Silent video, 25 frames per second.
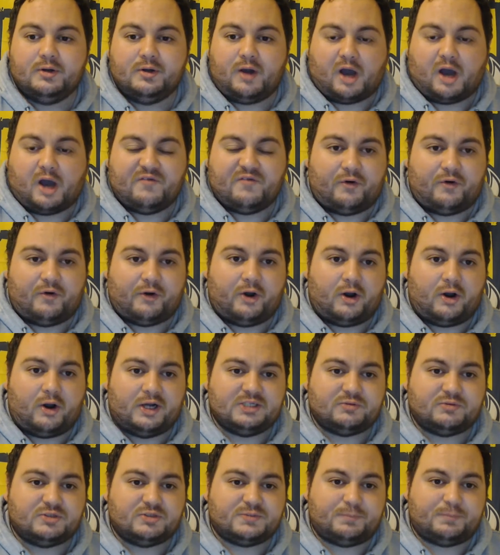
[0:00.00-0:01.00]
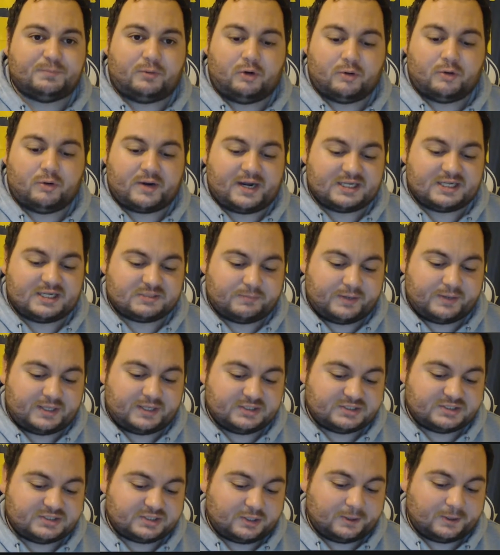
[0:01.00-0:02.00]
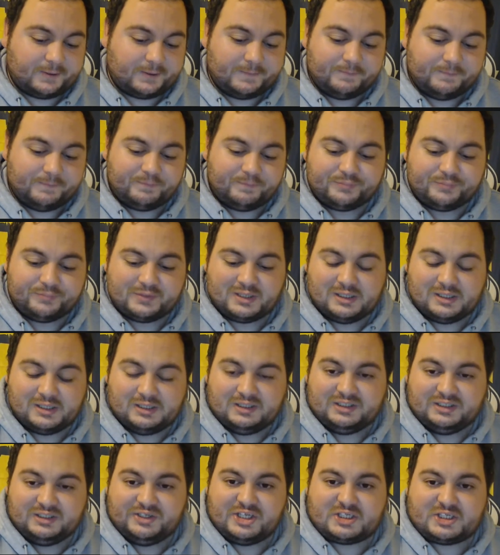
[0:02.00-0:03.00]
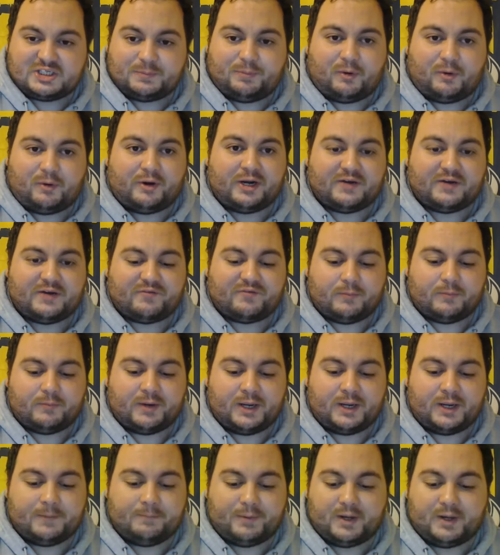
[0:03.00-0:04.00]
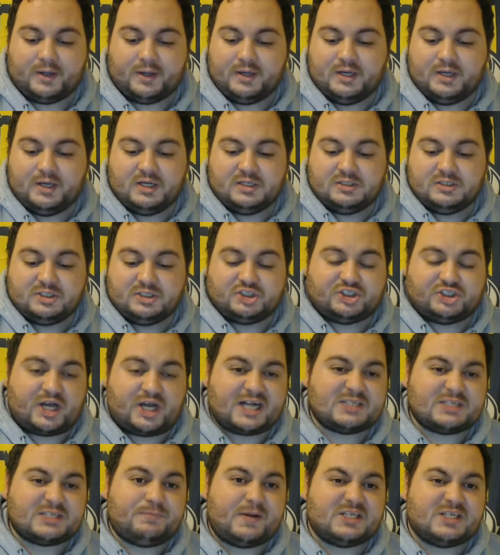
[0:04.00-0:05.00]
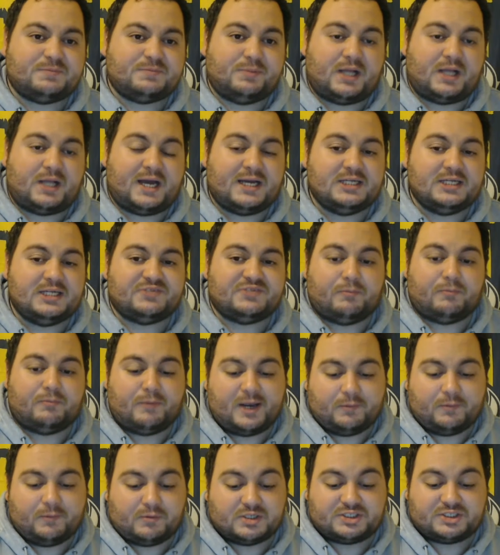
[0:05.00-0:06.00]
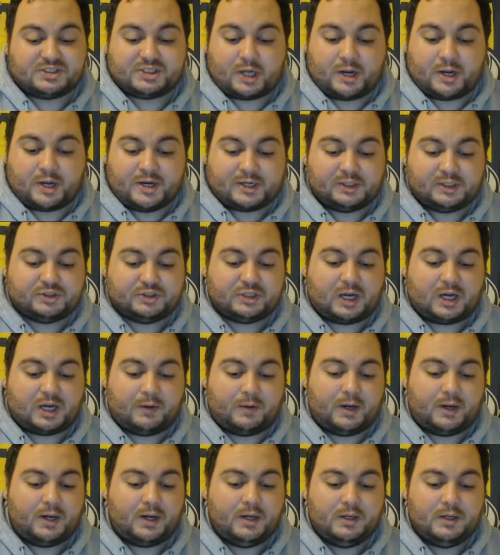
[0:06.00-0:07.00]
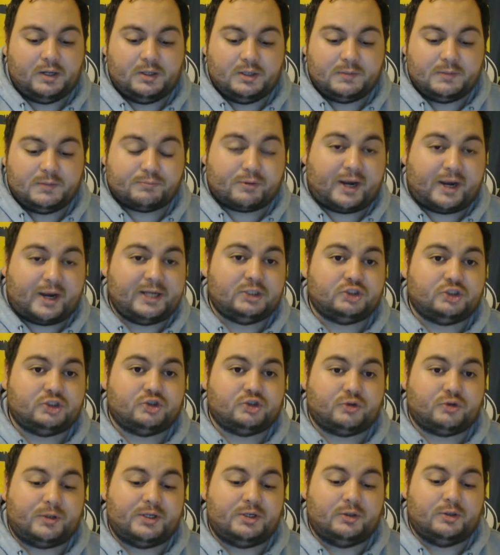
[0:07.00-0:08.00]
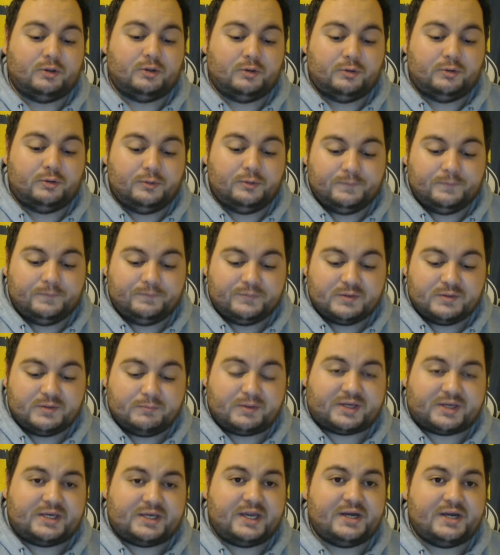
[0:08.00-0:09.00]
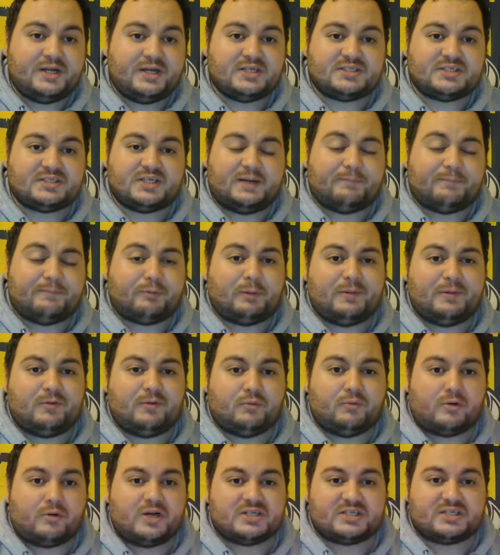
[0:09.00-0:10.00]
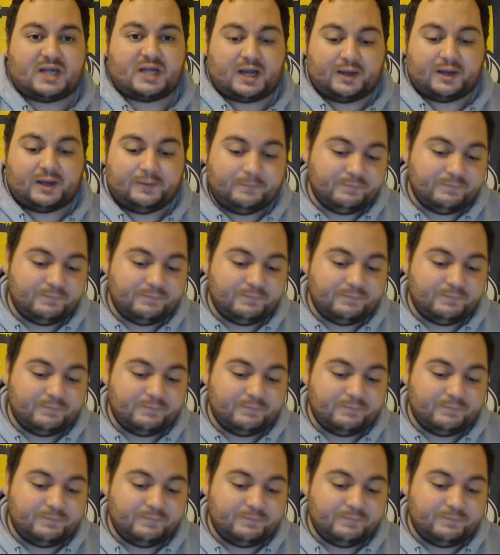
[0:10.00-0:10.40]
I thought Hines was poor as, man, so disappointing from him. But the Sharks' best players for me were Sione Katoa, Braden Trindle, McInnes, and probably Royce Hunt.